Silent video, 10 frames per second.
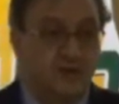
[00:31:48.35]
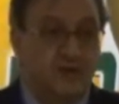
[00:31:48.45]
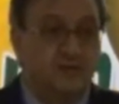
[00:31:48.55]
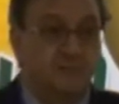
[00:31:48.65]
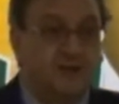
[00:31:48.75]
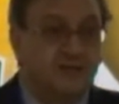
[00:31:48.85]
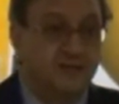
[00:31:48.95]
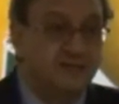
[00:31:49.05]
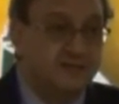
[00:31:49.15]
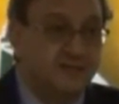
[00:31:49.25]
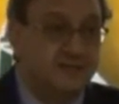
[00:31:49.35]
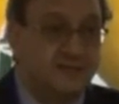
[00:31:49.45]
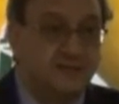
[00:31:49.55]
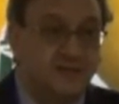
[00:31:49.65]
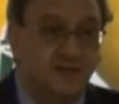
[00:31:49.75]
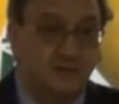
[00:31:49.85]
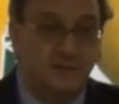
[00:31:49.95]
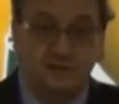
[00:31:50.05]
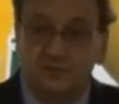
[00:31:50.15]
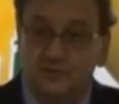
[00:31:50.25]
and by day 6, they are
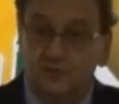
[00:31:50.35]
better.